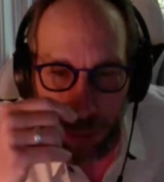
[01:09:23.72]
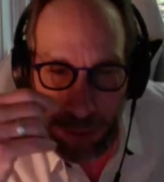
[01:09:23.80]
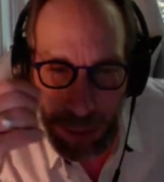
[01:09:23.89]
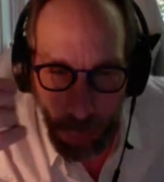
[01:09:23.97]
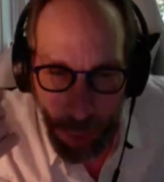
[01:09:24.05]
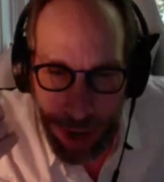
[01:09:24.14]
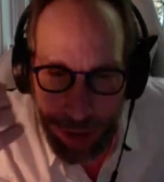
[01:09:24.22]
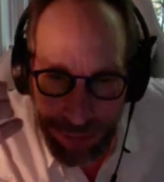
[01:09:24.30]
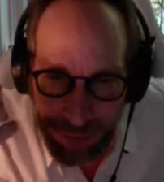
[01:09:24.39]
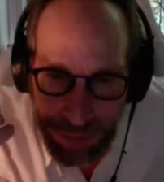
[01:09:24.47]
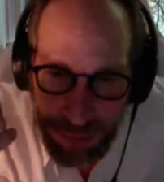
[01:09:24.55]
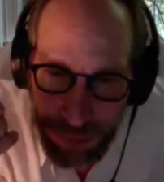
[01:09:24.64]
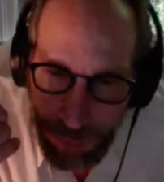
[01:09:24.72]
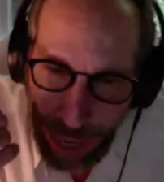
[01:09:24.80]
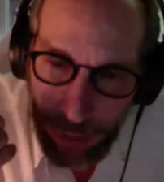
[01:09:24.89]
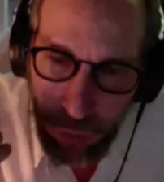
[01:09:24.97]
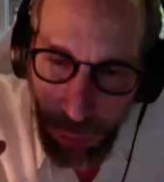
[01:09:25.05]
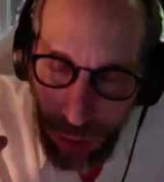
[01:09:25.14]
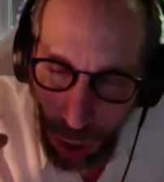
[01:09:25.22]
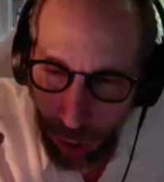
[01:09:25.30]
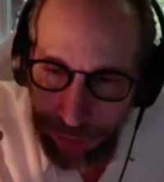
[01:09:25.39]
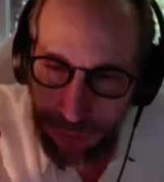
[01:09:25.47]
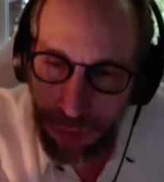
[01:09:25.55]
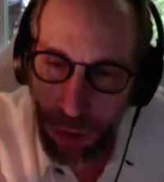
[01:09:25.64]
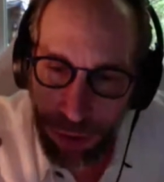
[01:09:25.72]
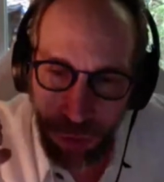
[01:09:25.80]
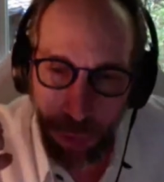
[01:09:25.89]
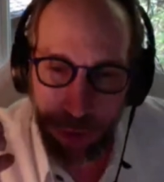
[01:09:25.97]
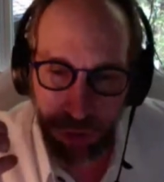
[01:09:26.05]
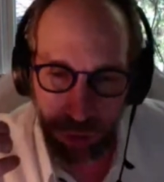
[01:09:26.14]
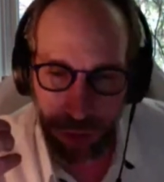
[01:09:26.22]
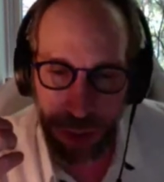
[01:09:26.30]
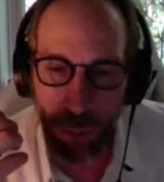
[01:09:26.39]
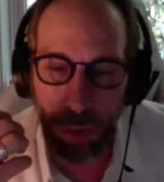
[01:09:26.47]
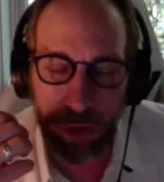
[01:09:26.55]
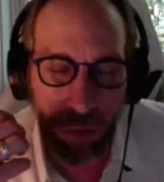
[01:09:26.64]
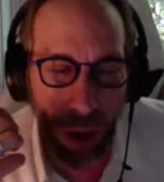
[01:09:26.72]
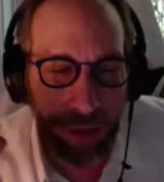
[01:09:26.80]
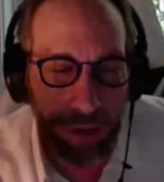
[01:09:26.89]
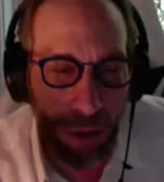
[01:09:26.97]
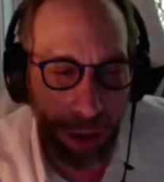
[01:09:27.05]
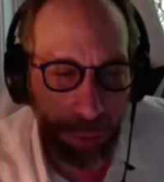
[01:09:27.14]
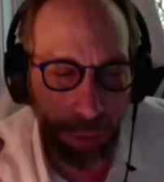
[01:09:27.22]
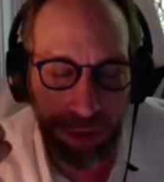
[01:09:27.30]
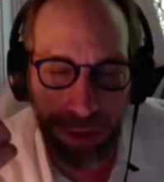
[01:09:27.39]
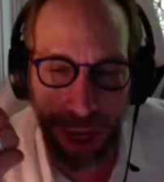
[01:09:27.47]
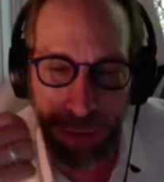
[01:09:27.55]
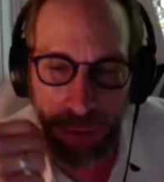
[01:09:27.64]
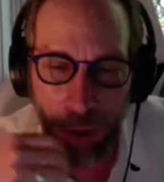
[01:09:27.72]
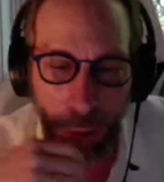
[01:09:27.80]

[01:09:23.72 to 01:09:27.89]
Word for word: In a way, this is answering Einstein's question. He once, Einstein once gave a